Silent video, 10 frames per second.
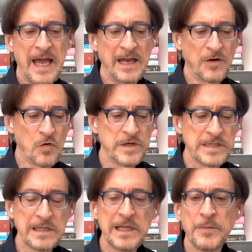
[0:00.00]
And of
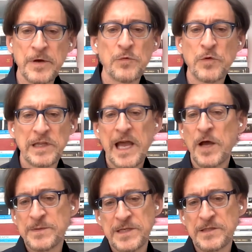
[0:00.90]
course, celebrity really
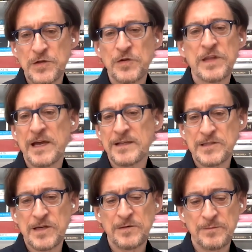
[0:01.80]
helps us do
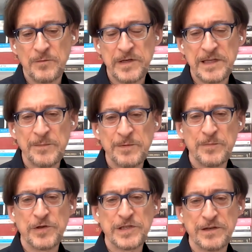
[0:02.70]
that. So we're
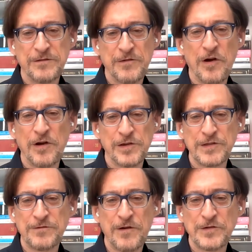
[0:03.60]
deeply appreciative for all
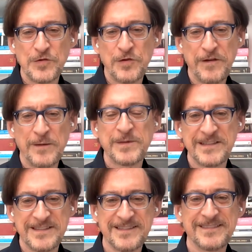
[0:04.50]
those folks who have
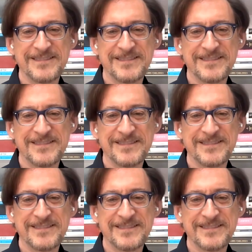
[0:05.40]
helped us.